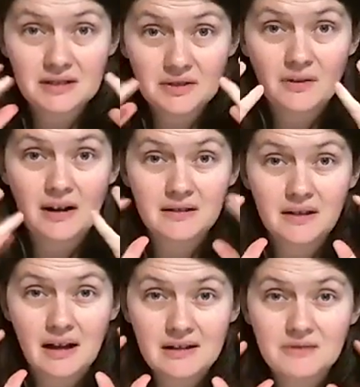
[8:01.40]
you've got a
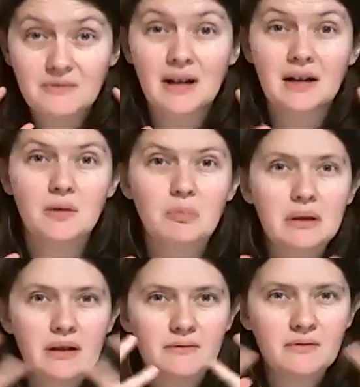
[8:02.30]
lot of
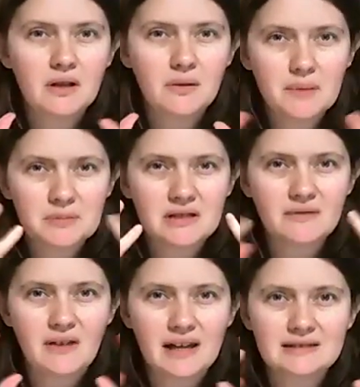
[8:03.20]
blood flow up to the
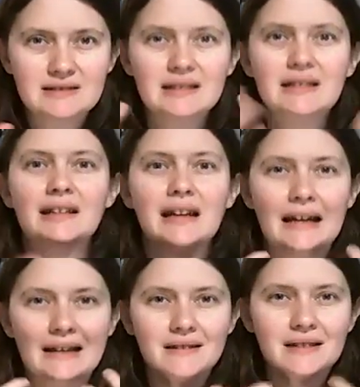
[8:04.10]
face
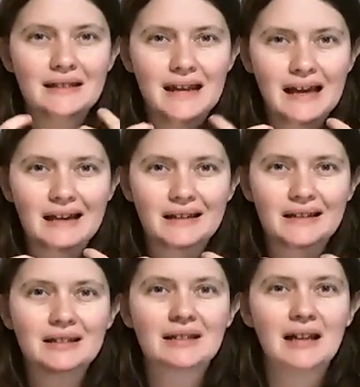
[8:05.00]
and the neck,
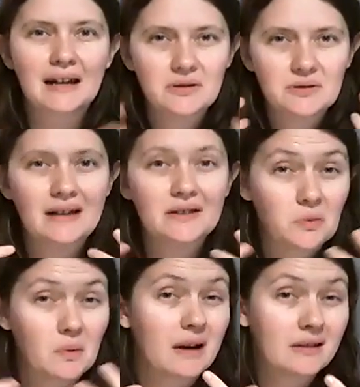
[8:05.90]
and you tend to
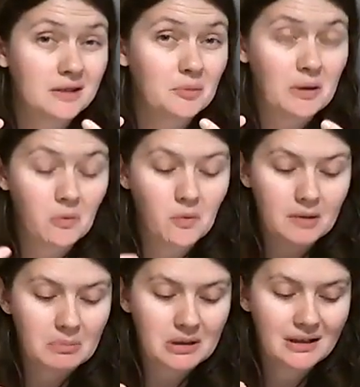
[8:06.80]
run a little bit
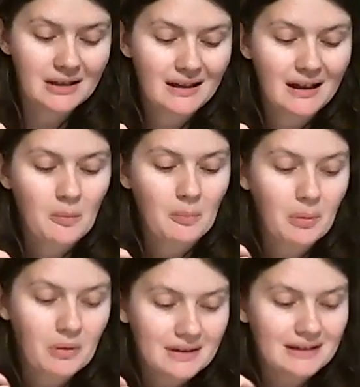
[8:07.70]
warmer,
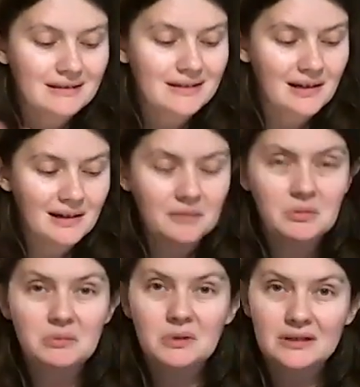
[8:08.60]
putting the
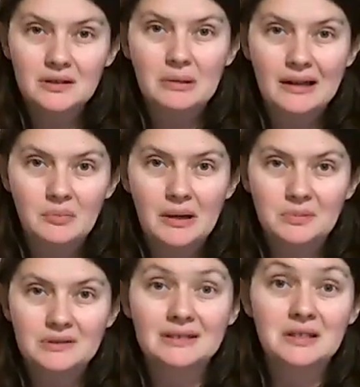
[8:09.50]
cardamom with the black
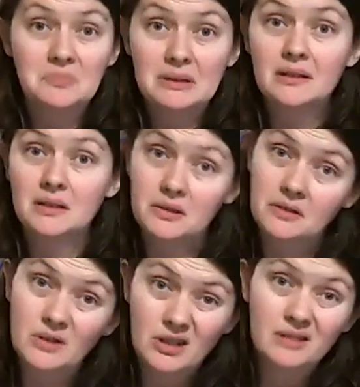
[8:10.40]
pepper is going to be a little
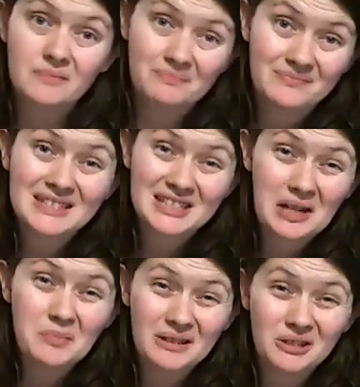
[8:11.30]
overkill. It's
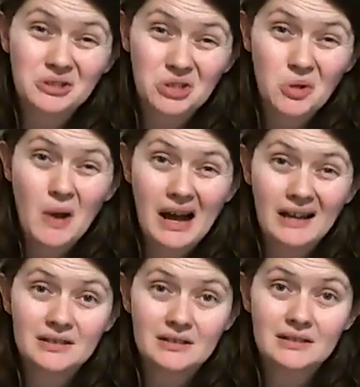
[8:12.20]
going to be a little too hot.
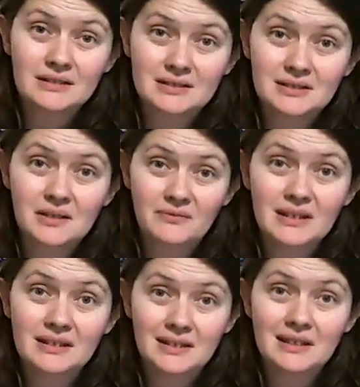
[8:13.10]
You're going to start
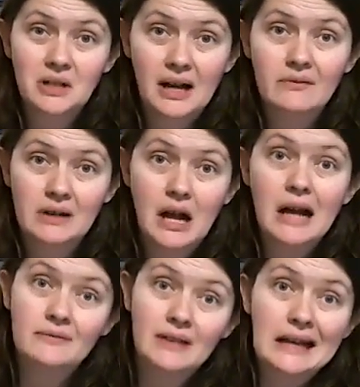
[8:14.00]
feeling like you're having hot
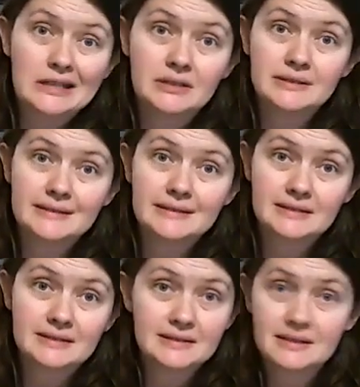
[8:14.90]
flashes, and
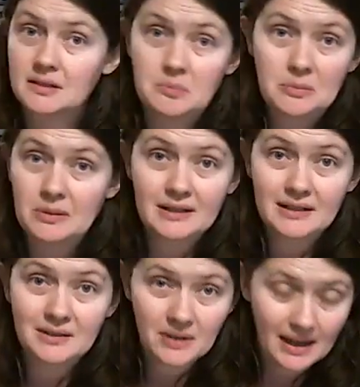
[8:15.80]
this isn't going to be pretty,
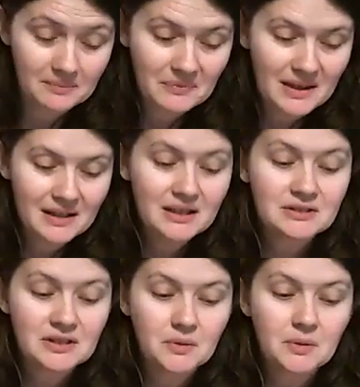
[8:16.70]
okay?
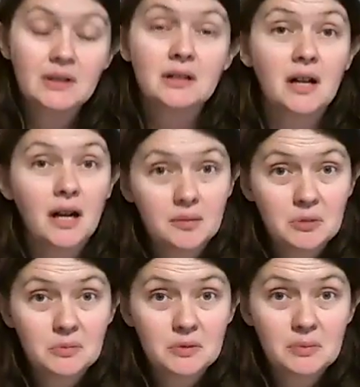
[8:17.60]
So
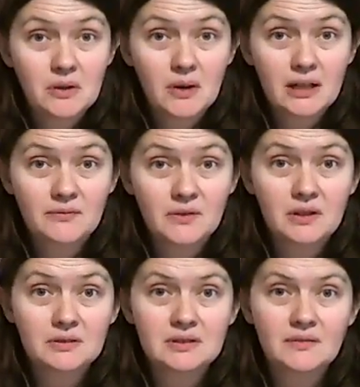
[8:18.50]
cardamom would be great for
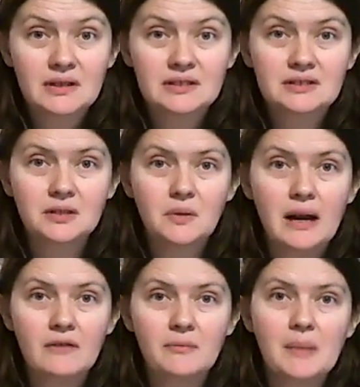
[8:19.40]
those of us who
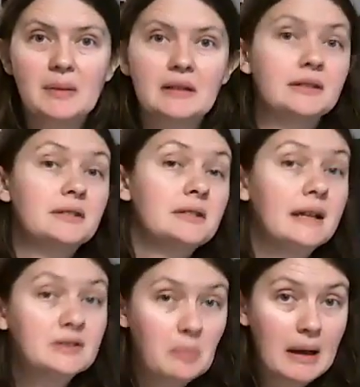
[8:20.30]
have maybe a little
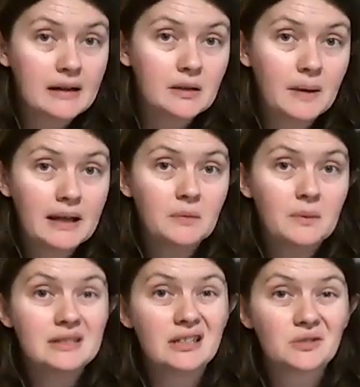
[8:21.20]
less body weight. We
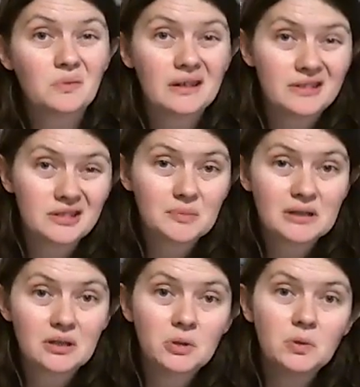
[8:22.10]
tend to run a little bit
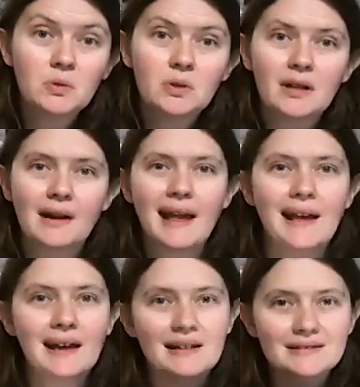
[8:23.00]
cool. Our
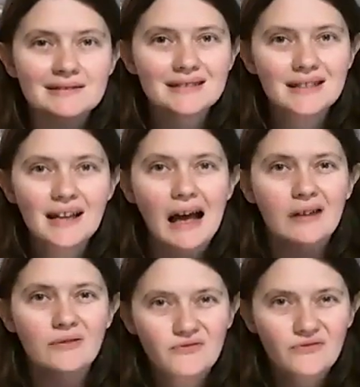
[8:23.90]
hands
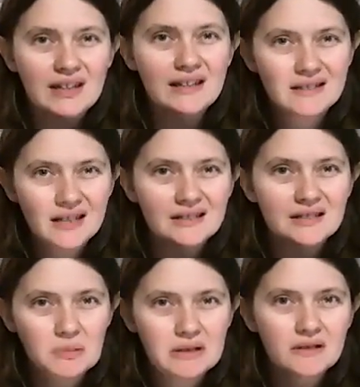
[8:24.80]
and feet tend
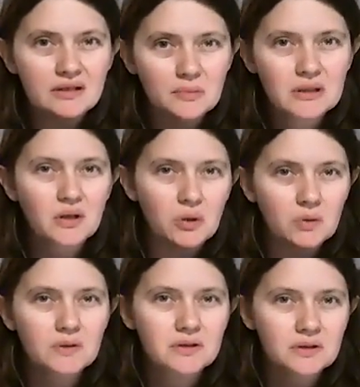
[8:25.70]
to be a little bit
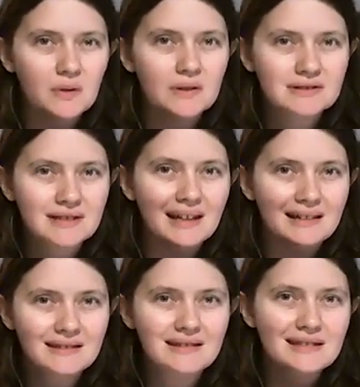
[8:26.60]
cooler towards the
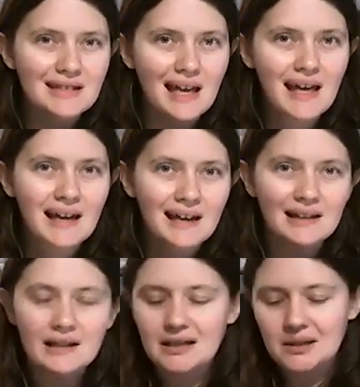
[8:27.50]
end of the day.
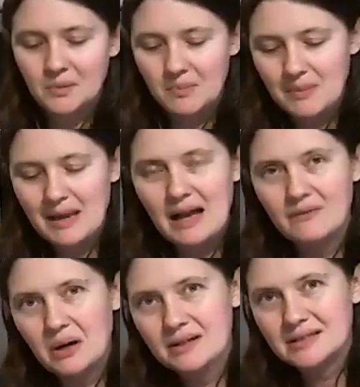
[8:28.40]
We maybe have a
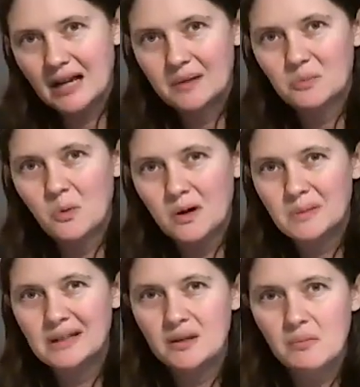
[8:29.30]
hard time
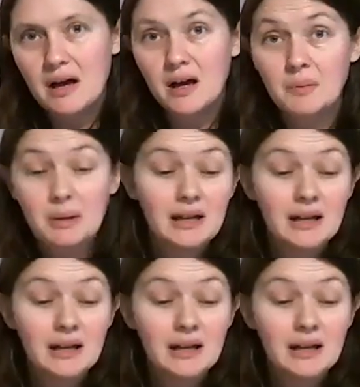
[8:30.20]
warming them up.